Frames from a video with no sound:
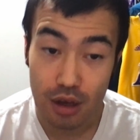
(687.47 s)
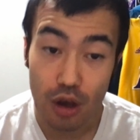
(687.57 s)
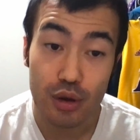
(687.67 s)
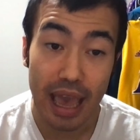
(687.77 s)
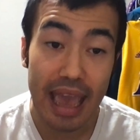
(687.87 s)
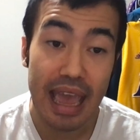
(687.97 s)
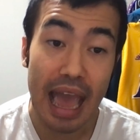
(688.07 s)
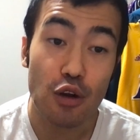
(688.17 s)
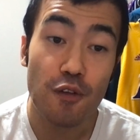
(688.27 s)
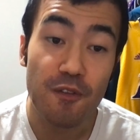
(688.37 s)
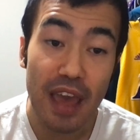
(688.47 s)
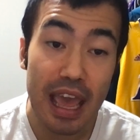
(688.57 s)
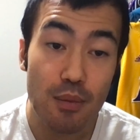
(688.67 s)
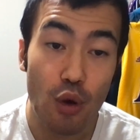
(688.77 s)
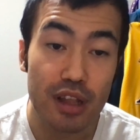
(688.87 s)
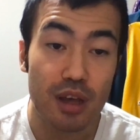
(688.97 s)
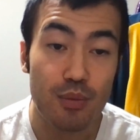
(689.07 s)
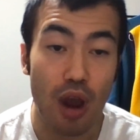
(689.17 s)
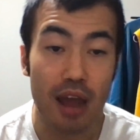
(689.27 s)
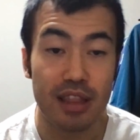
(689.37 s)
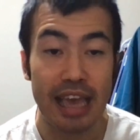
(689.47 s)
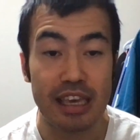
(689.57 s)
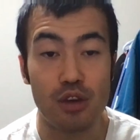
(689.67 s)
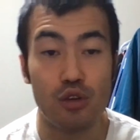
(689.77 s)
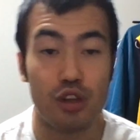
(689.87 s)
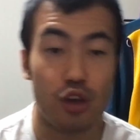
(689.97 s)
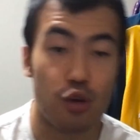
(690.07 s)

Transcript: Okay, I don't fanboy LeBron like you do.